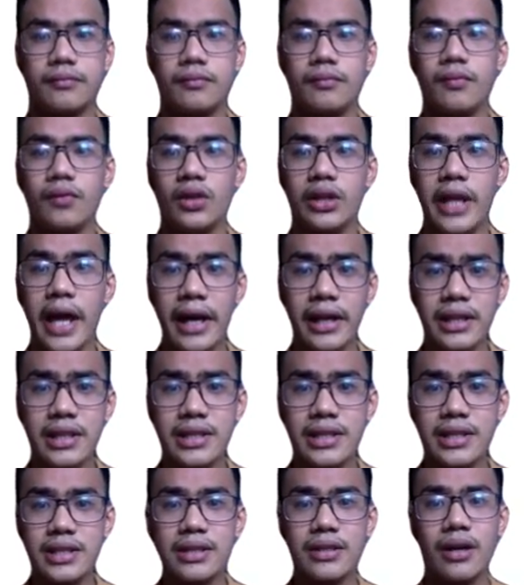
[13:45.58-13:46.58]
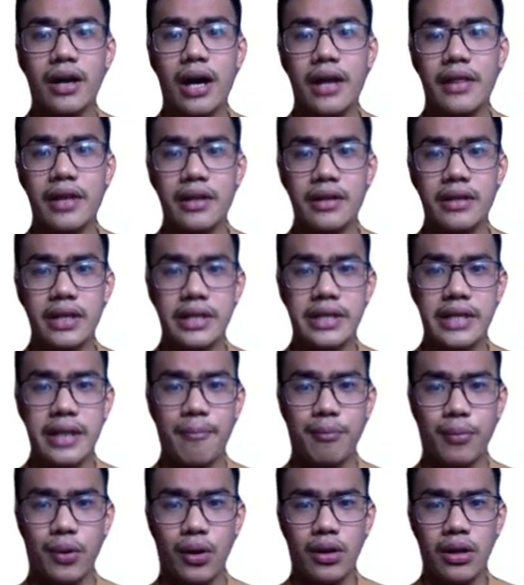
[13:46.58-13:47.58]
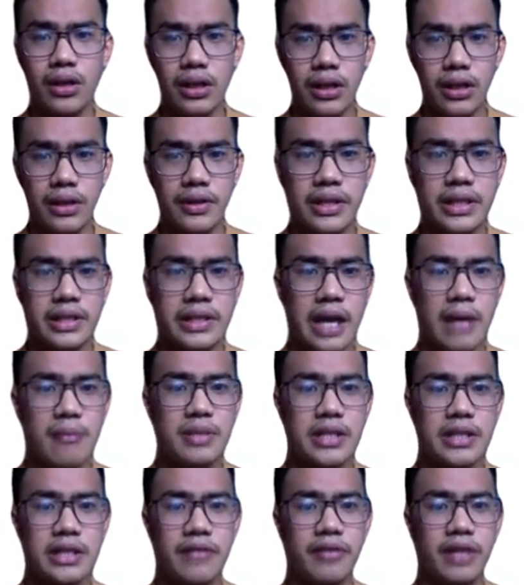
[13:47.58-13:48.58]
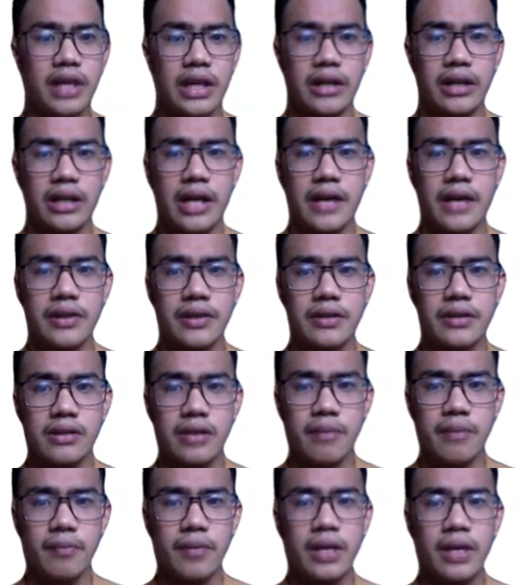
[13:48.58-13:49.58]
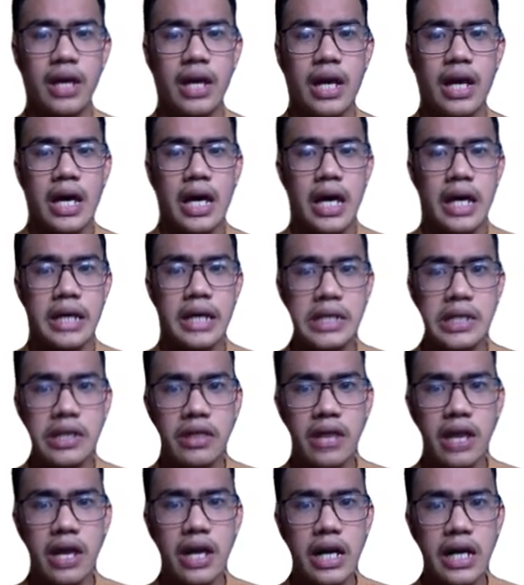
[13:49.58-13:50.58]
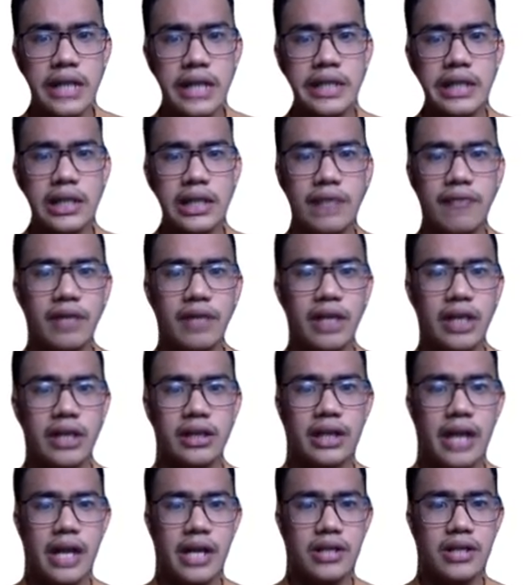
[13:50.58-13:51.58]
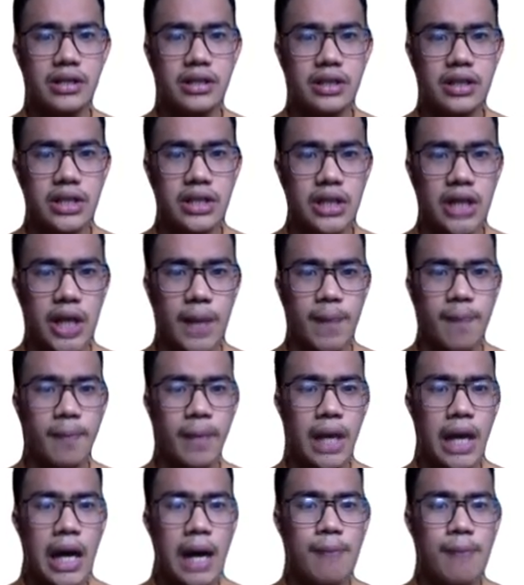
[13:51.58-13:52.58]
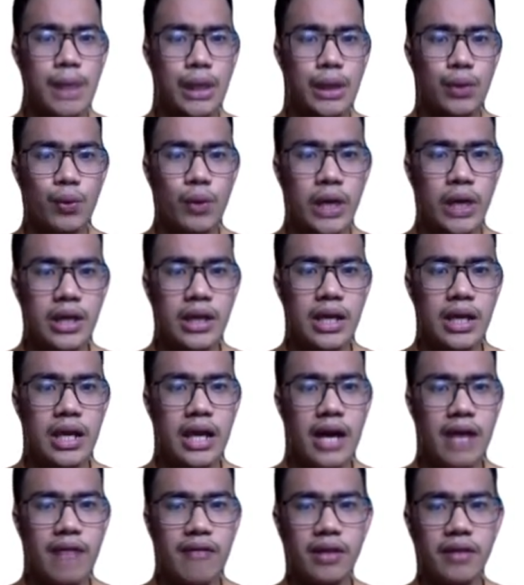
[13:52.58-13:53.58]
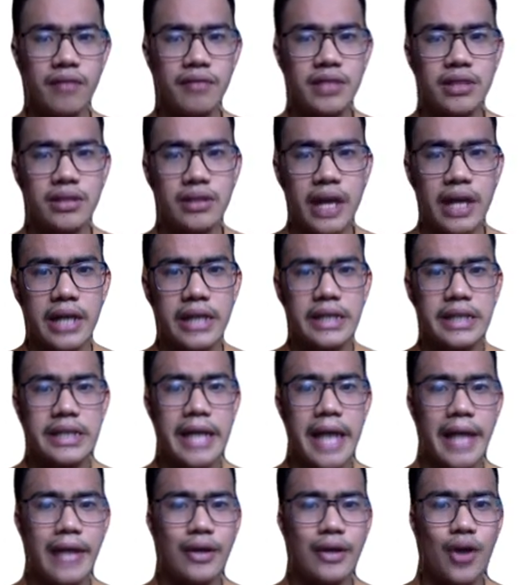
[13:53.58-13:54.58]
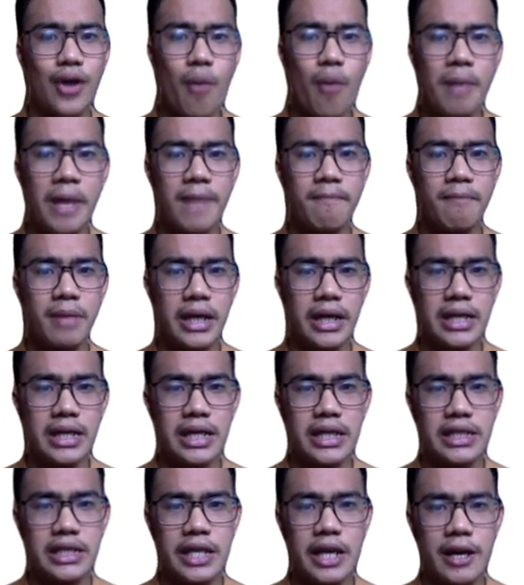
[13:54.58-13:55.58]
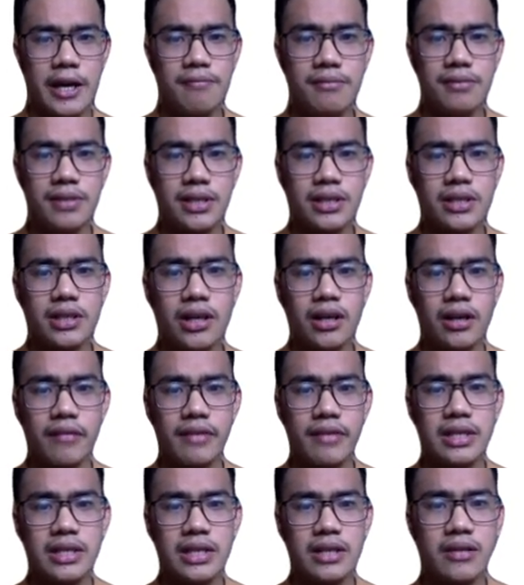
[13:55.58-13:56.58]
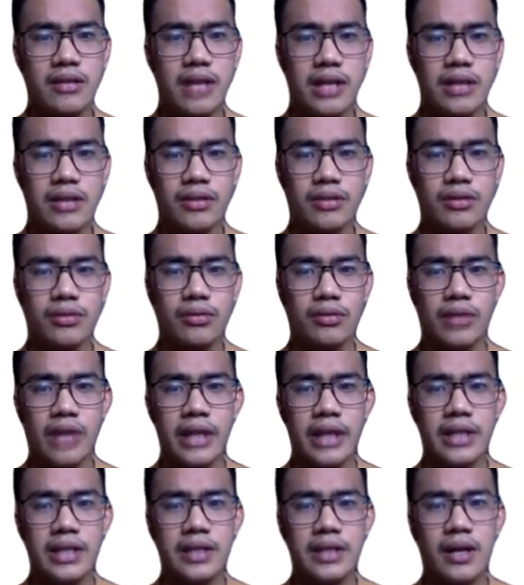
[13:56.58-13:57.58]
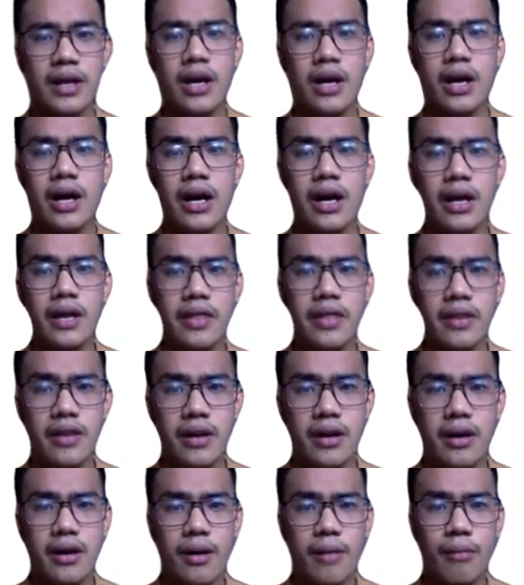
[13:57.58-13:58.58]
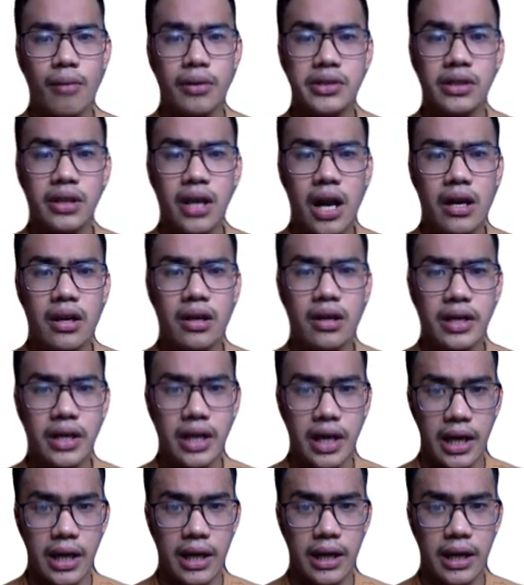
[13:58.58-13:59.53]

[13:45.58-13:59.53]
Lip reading: Next, another example, this time significant relationship. Is there a significant relationship between the level of stress and coping mechanisms of the senior high school students under modular learning?